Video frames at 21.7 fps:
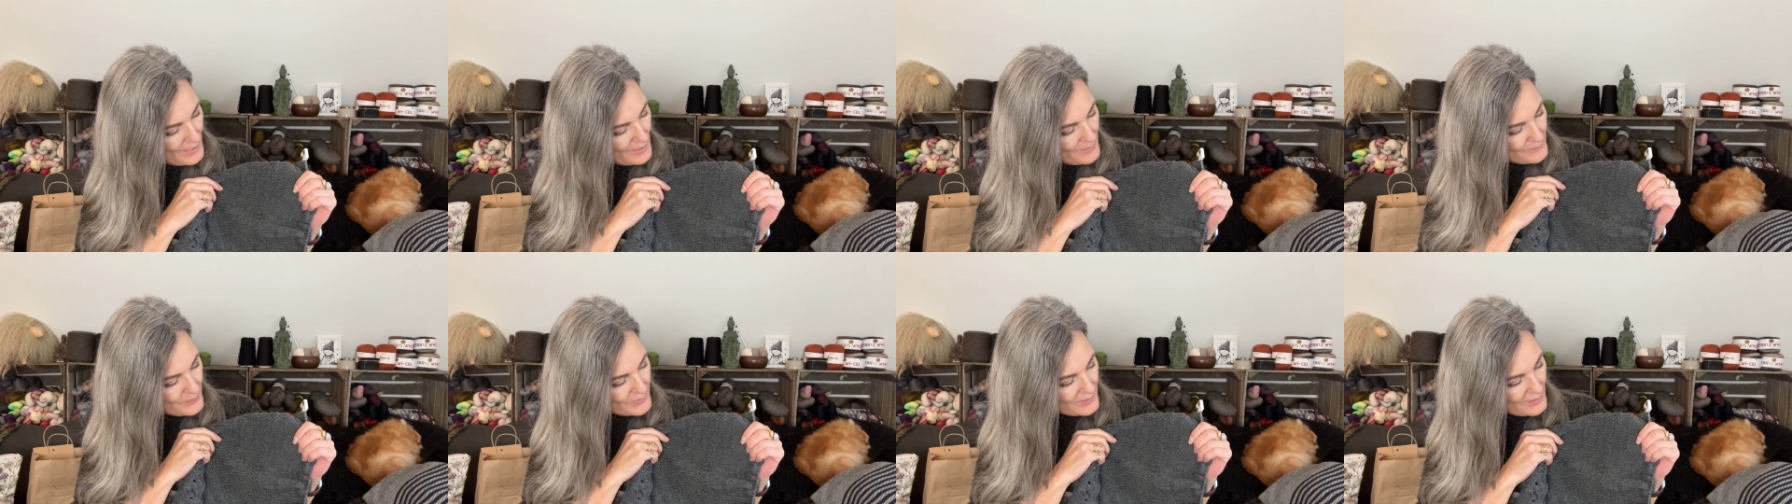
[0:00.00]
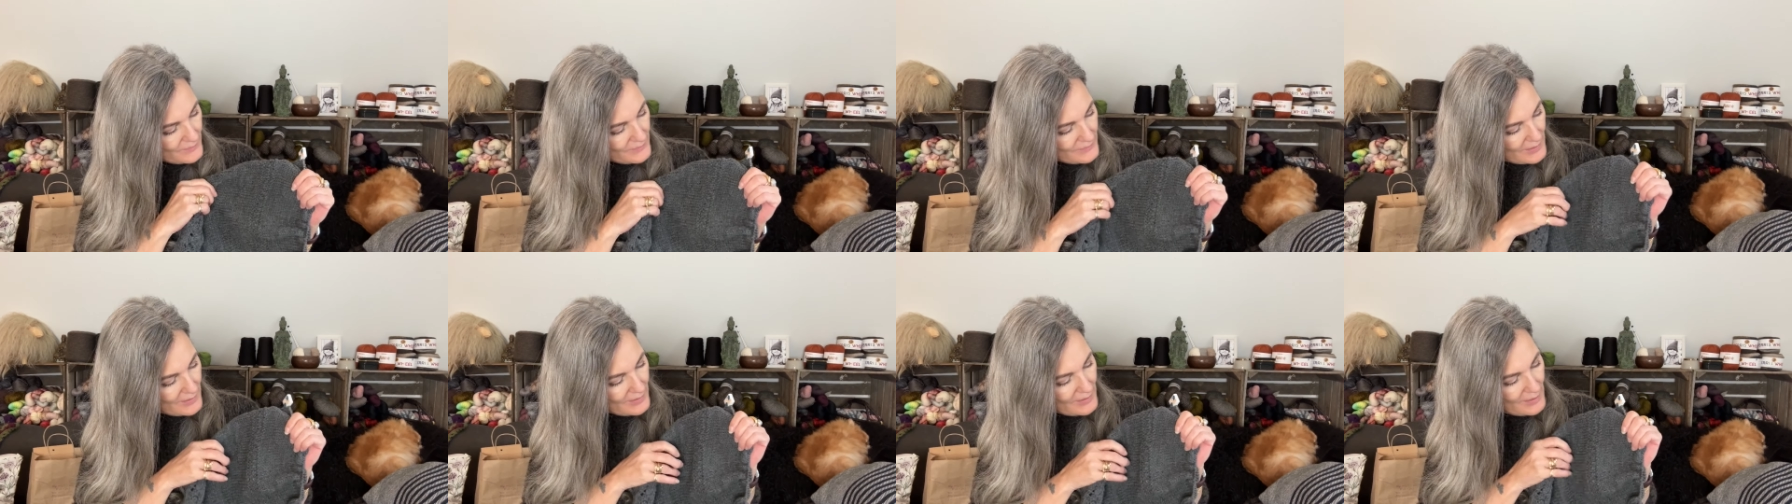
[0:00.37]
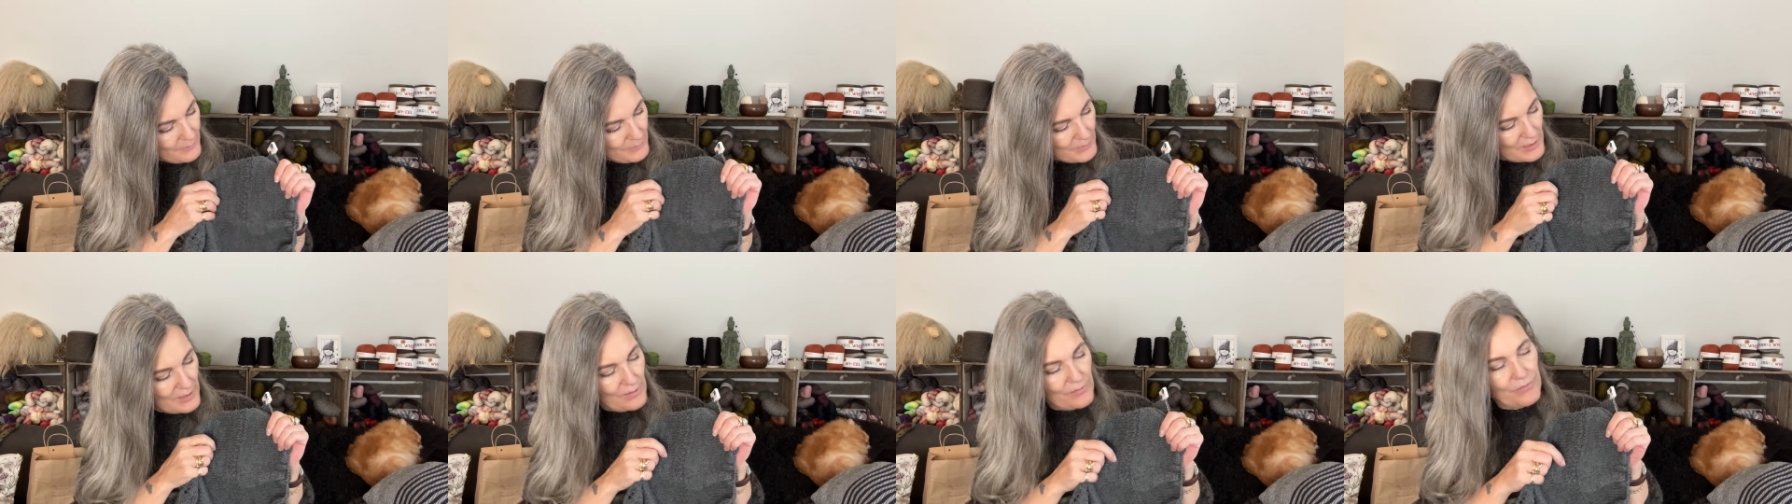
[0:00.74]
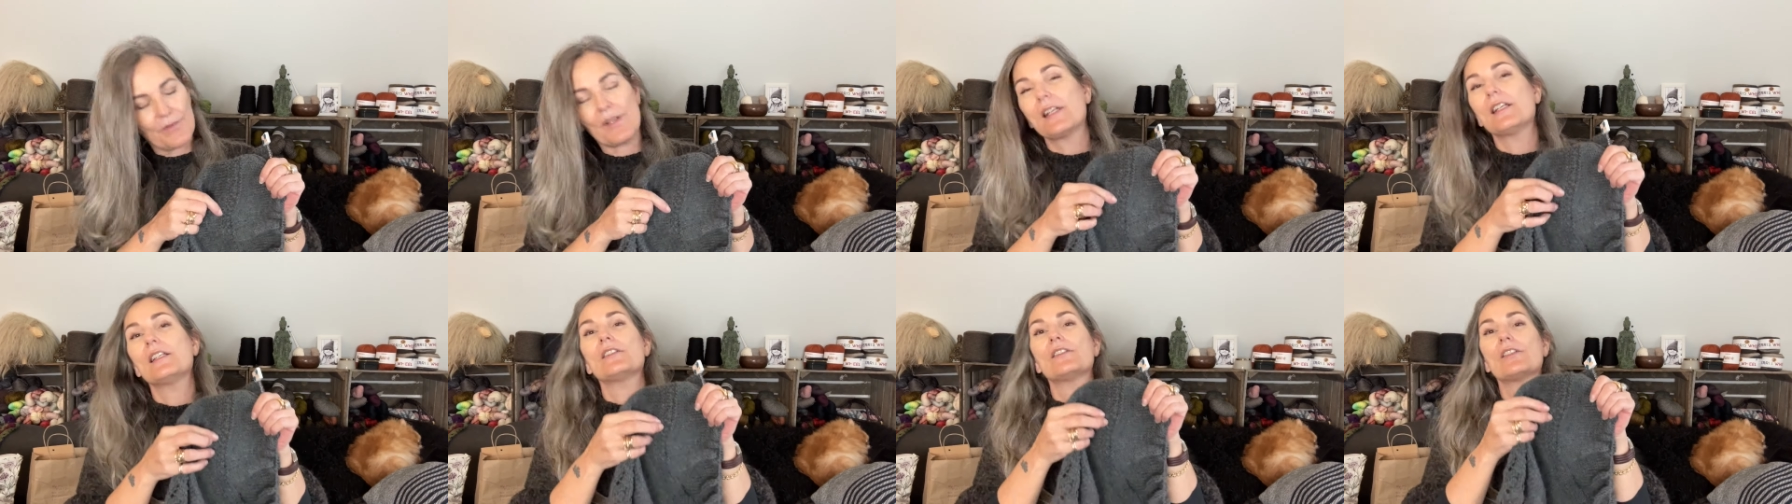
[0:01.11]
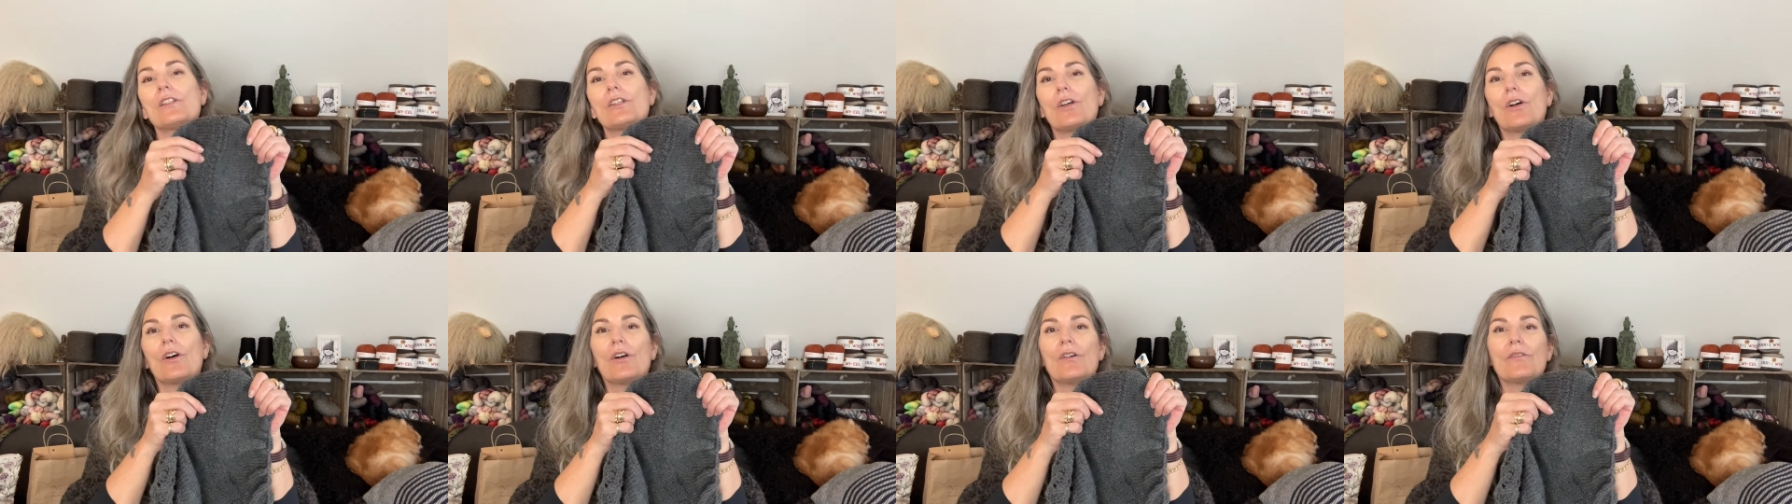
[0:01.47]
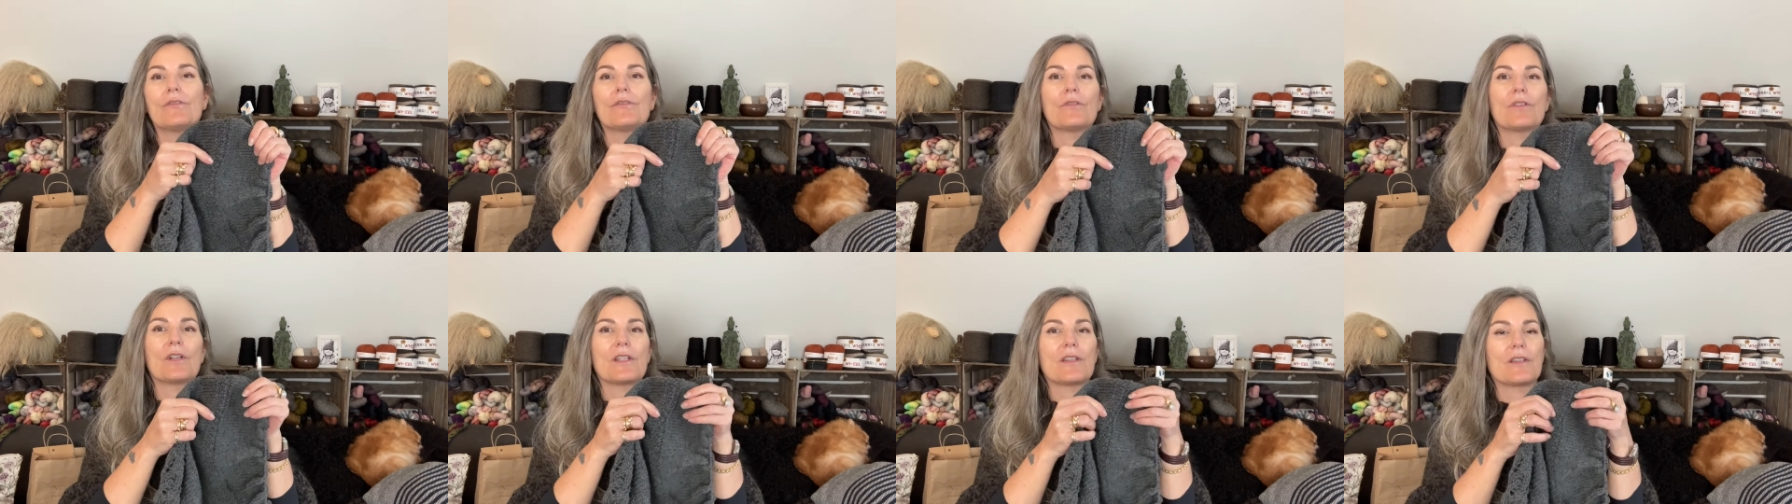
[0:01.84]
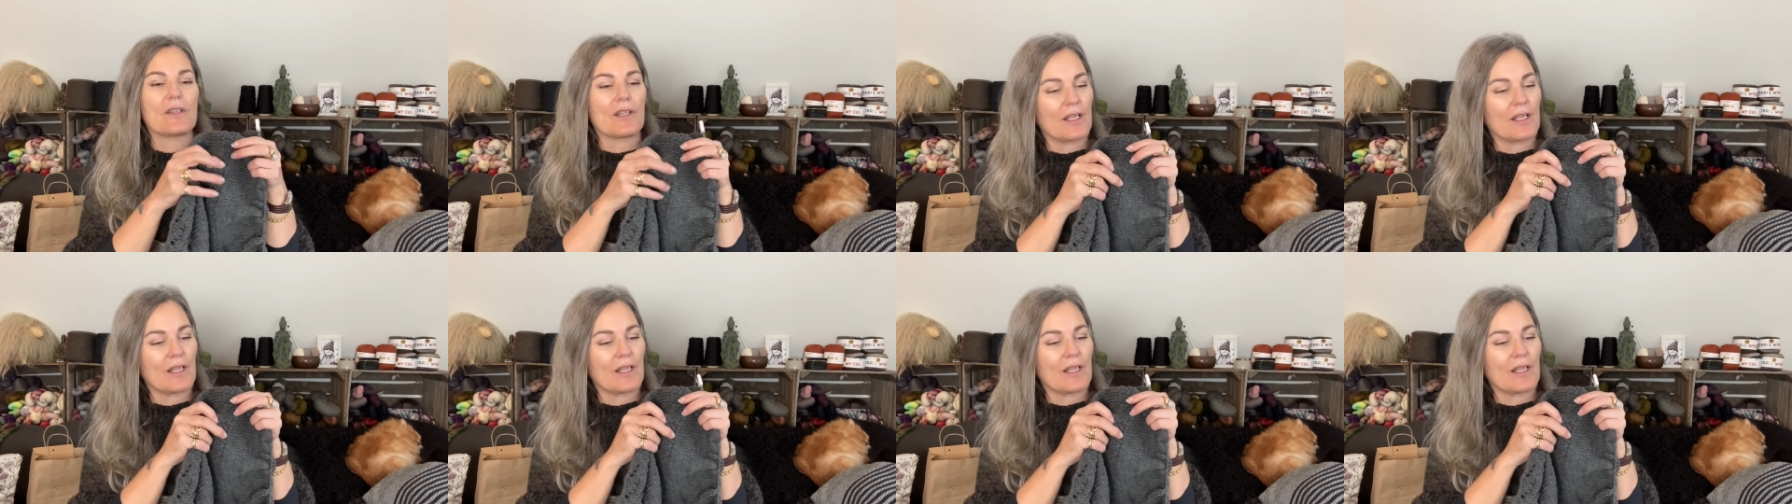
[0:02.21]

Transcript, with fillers: but I think I'm gonna finish it off with